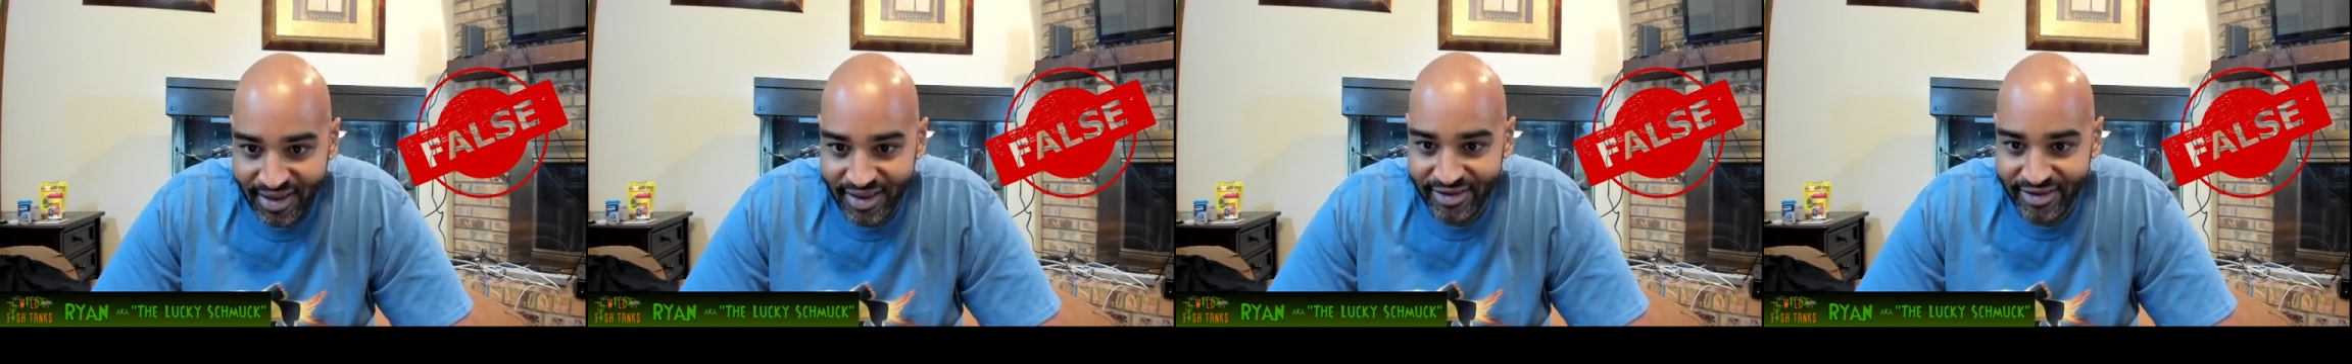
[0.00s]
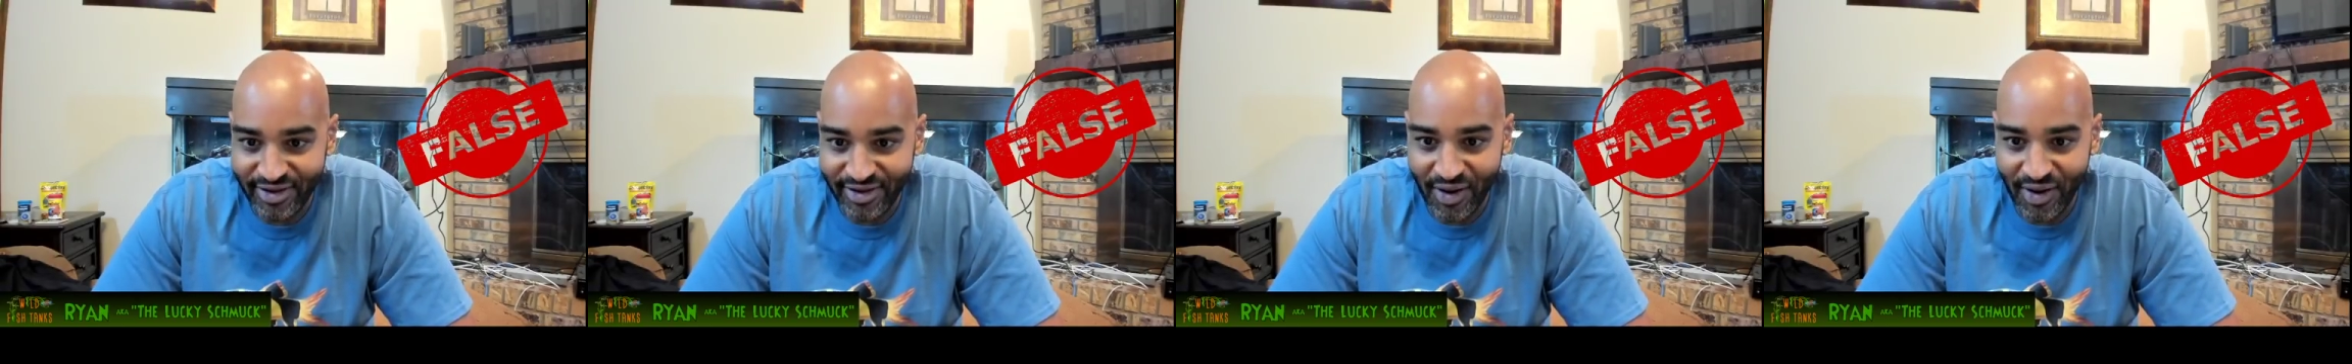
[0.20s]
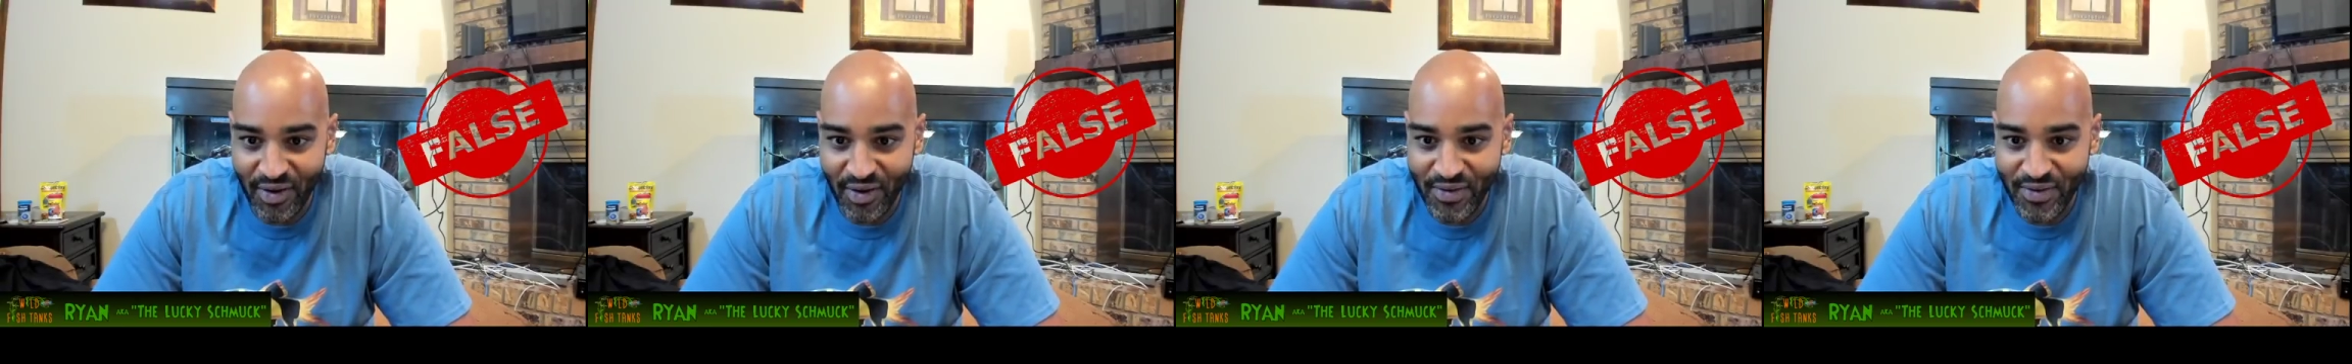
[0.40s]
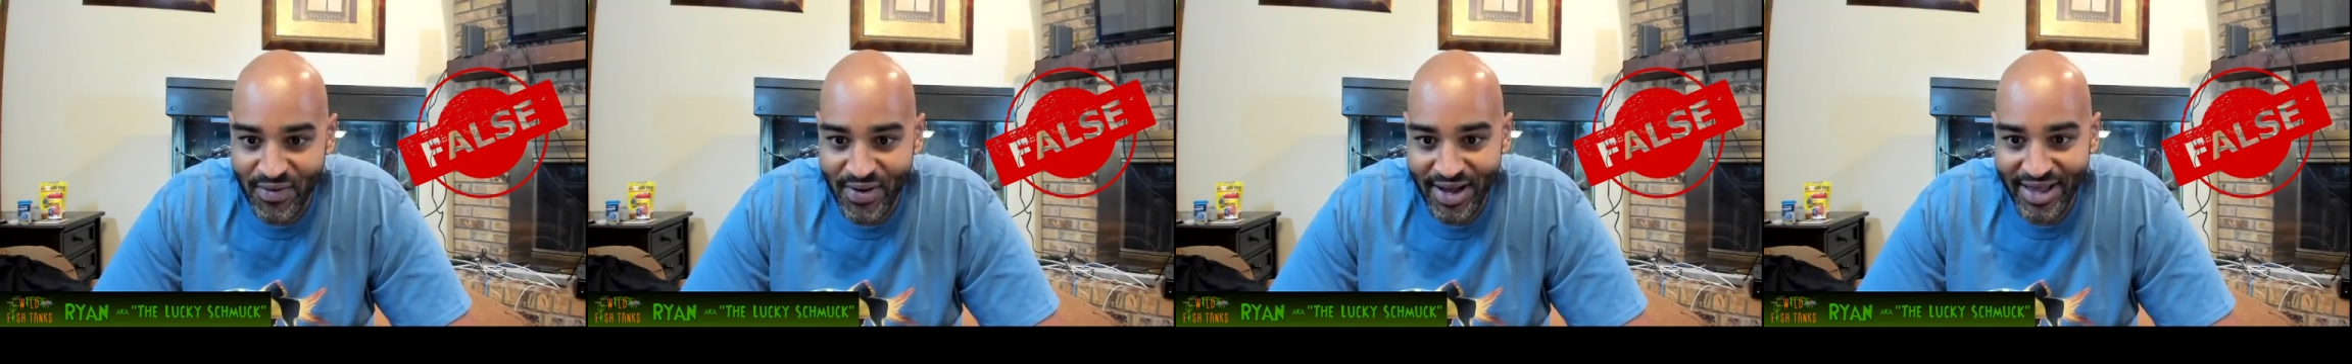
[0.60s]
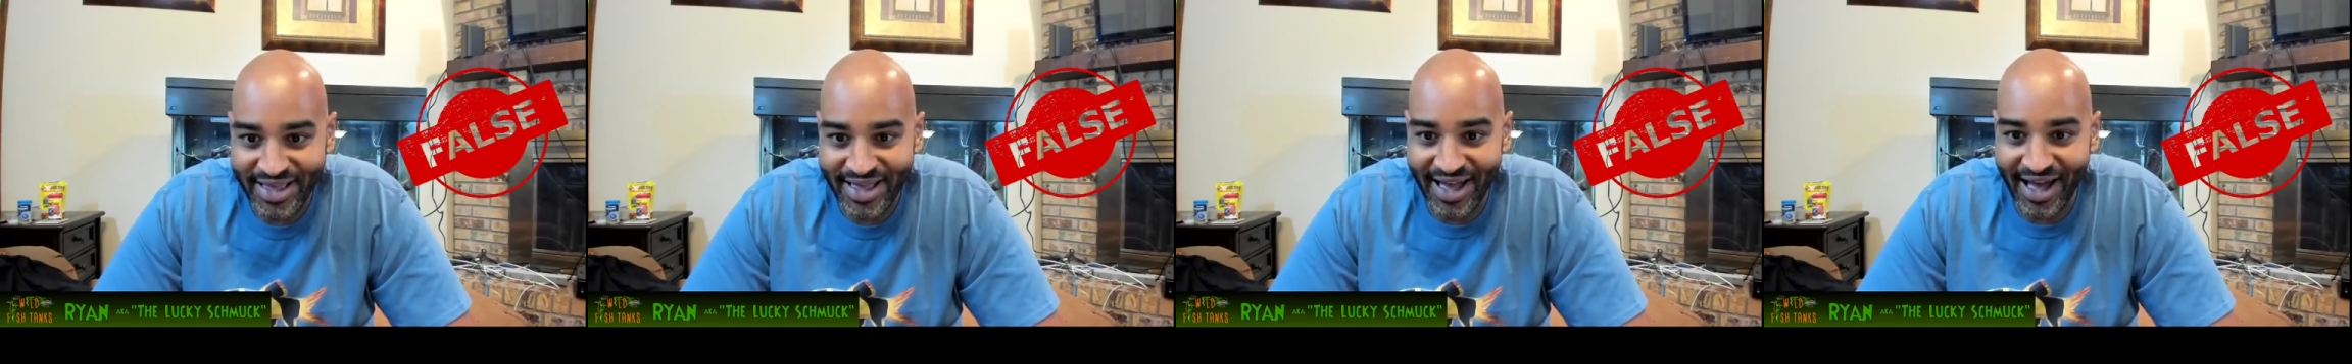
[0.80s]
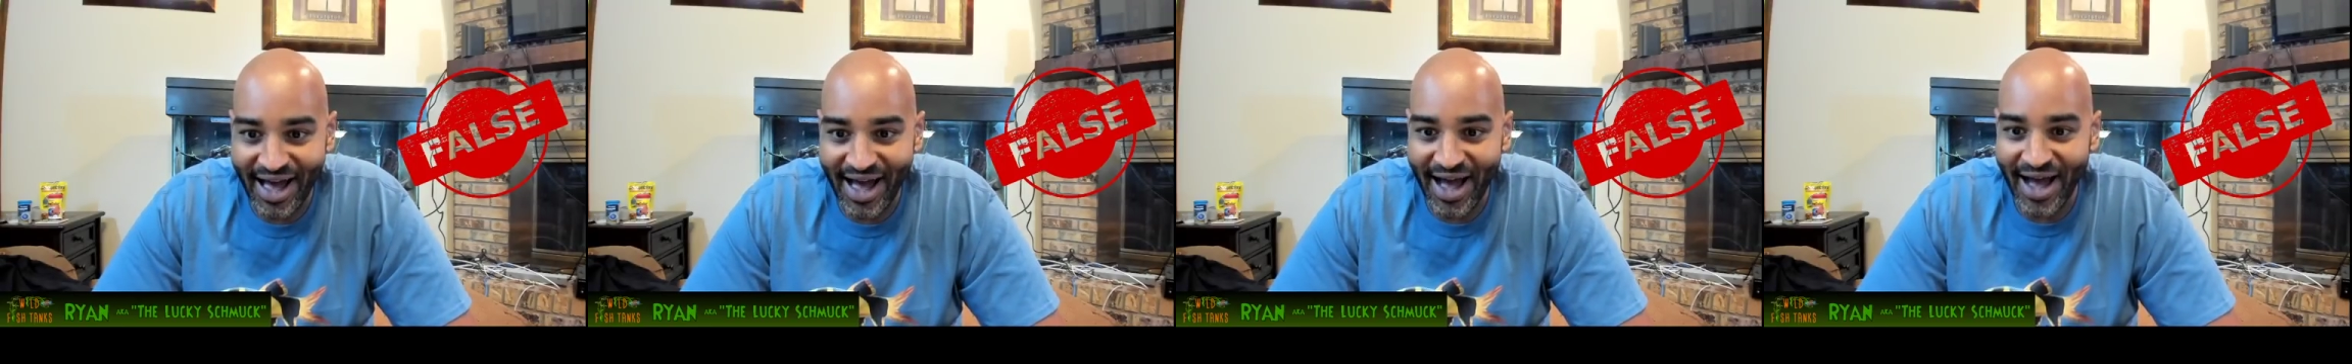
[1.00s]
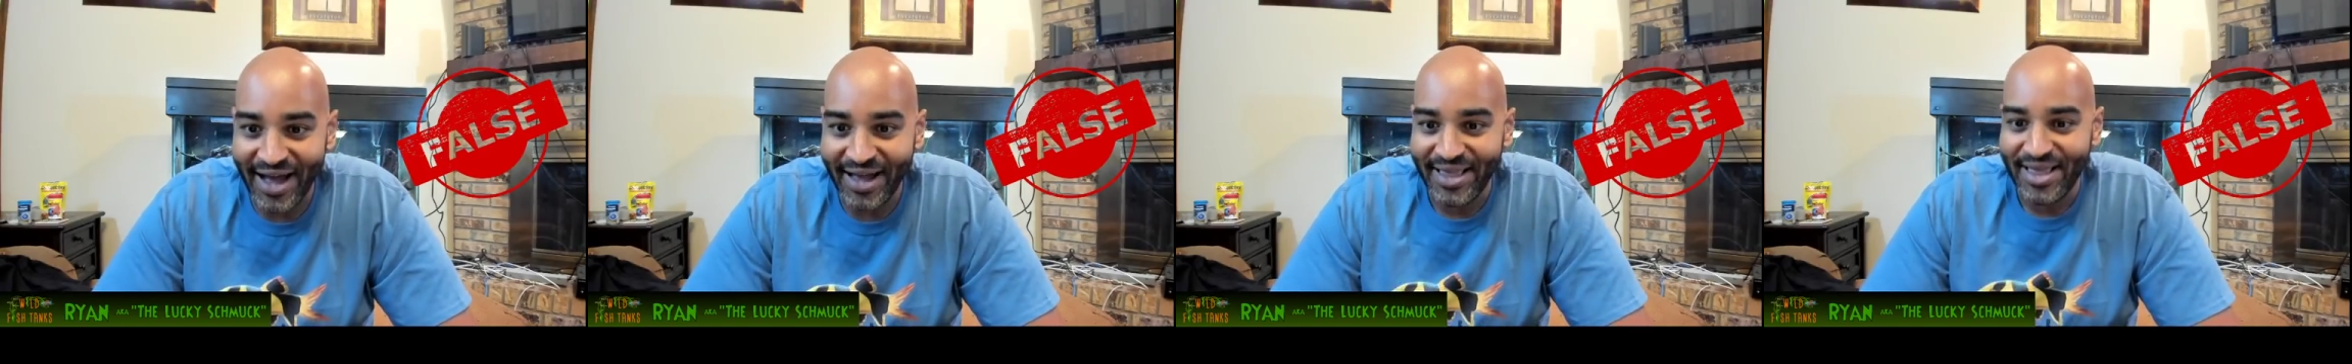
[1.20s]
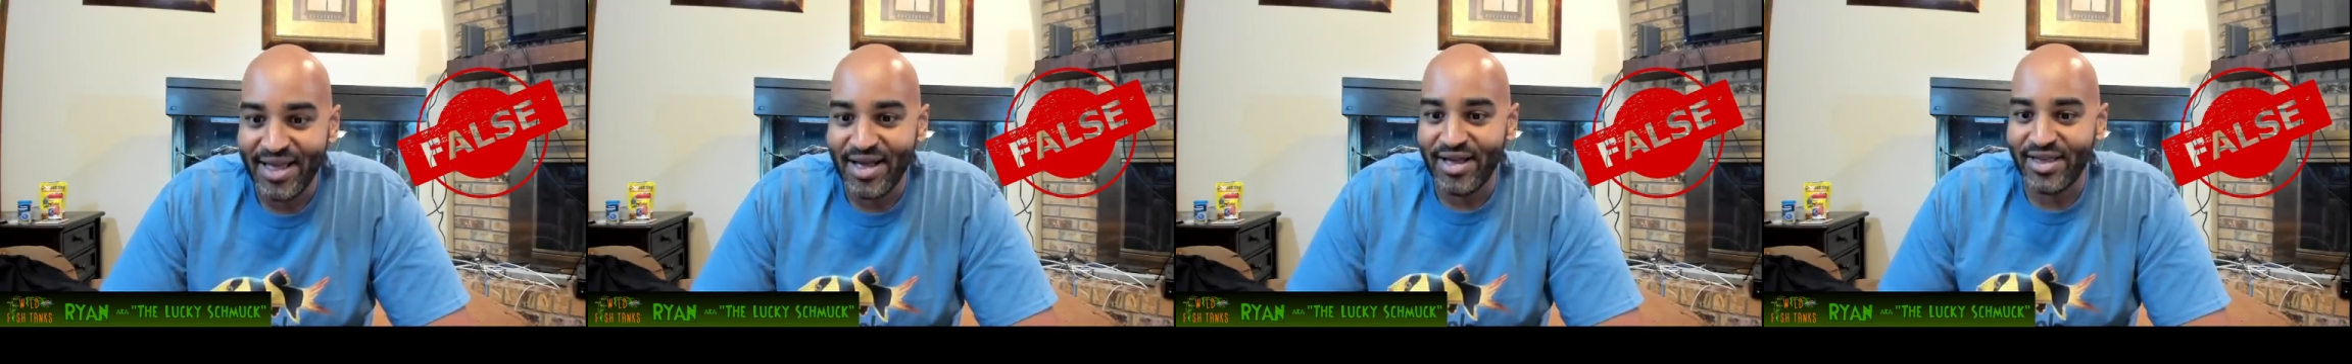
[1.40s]
So
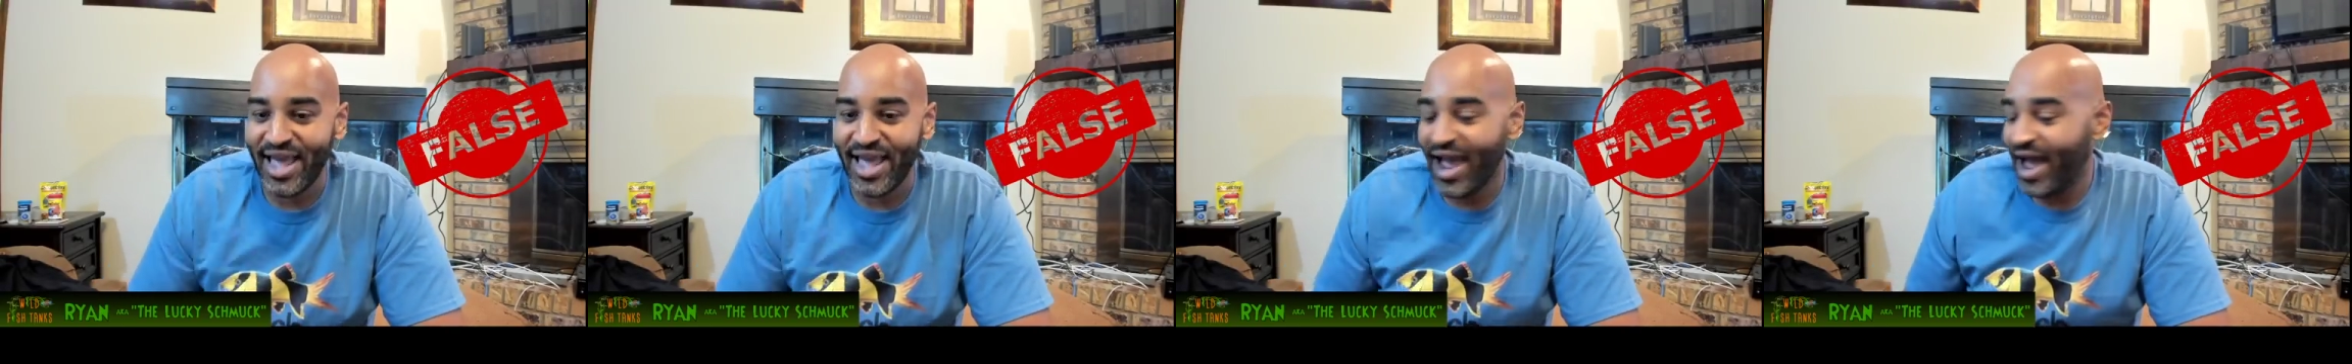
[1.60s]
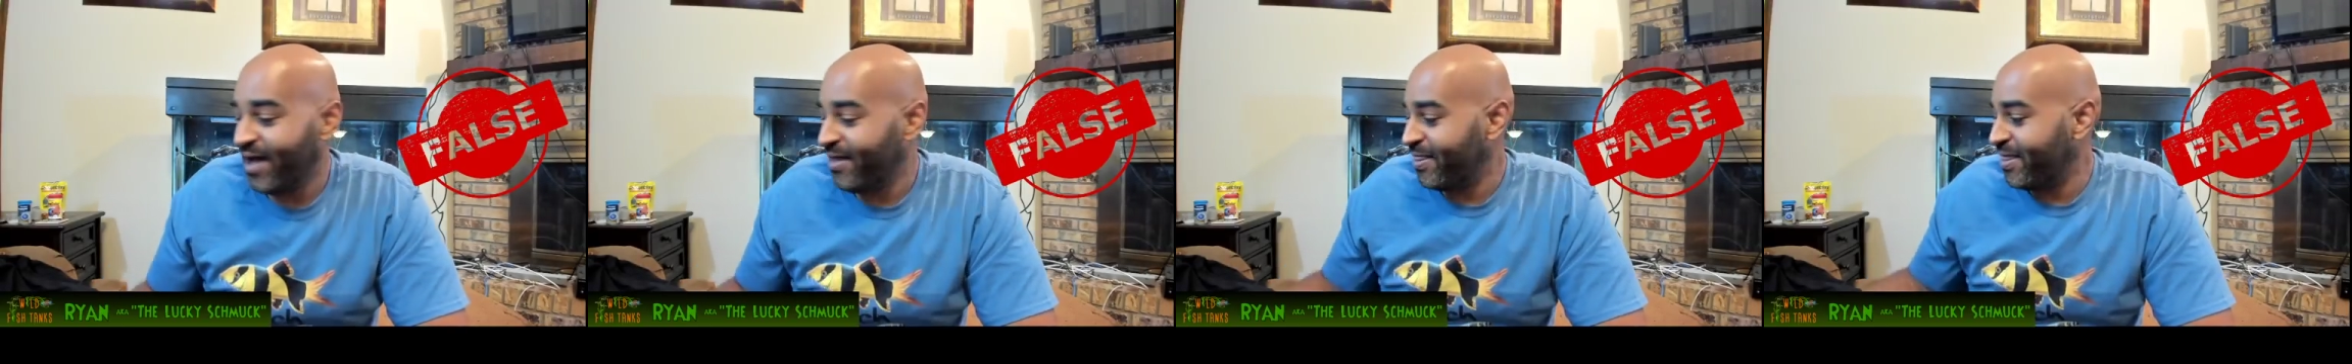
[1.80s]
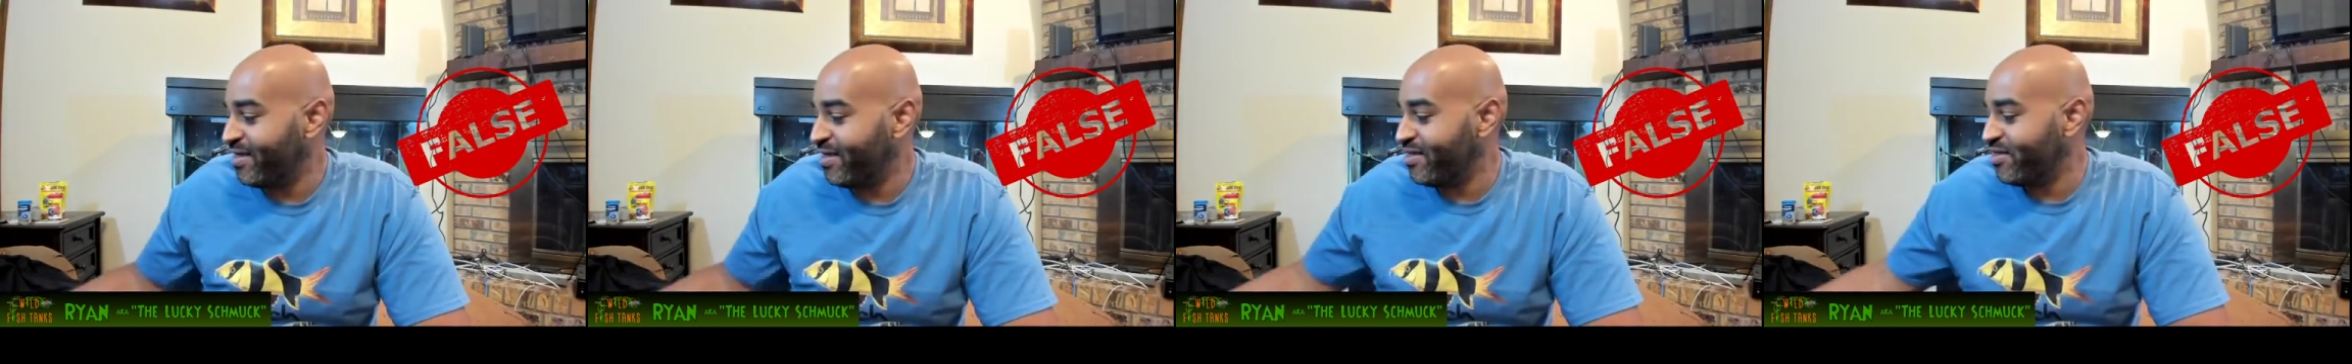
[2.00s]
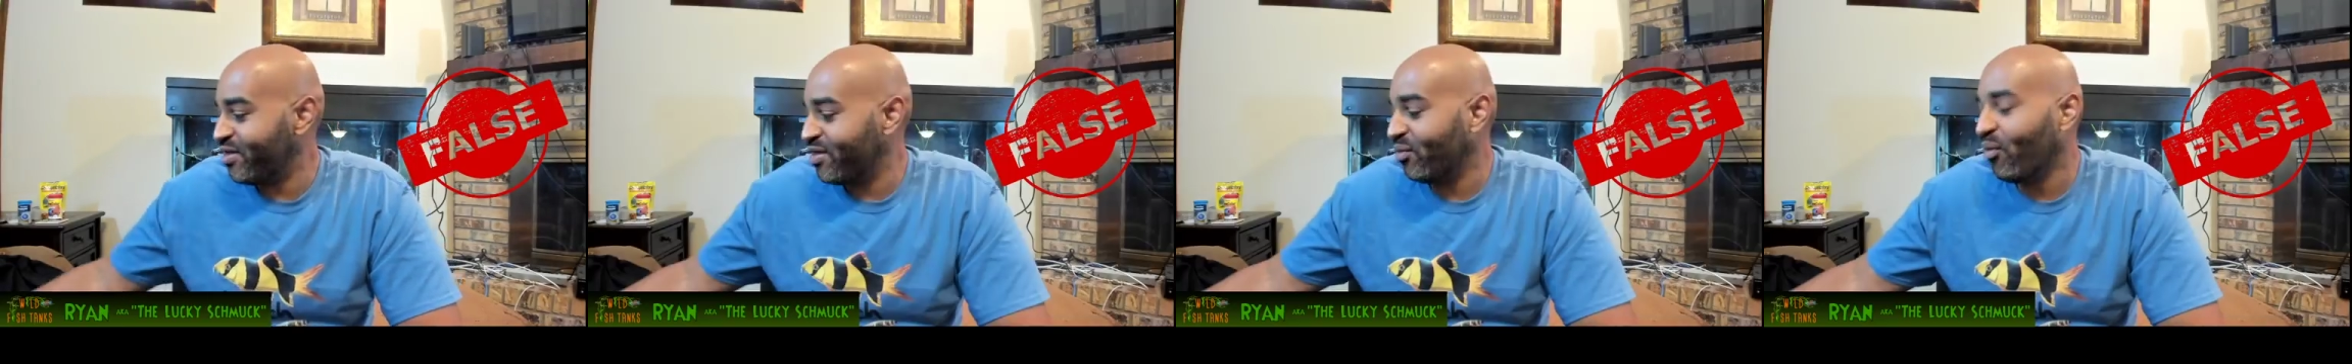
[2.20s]
the